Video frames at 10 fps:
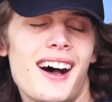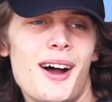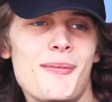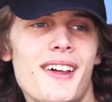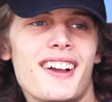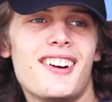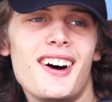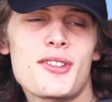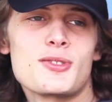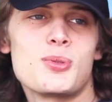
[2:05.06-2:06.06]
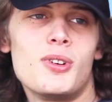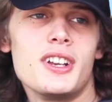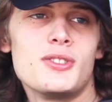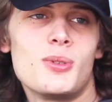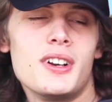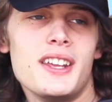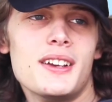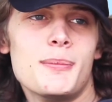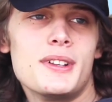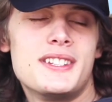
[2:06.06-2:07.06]
I'm not class of
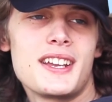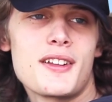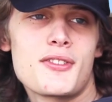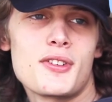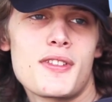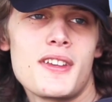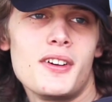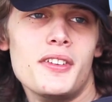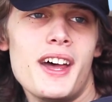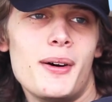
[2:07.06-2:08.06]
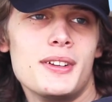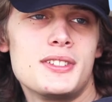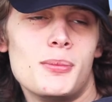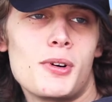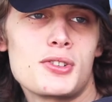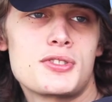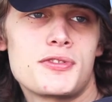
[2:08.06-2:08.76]
2020, but tickets are on sale now until March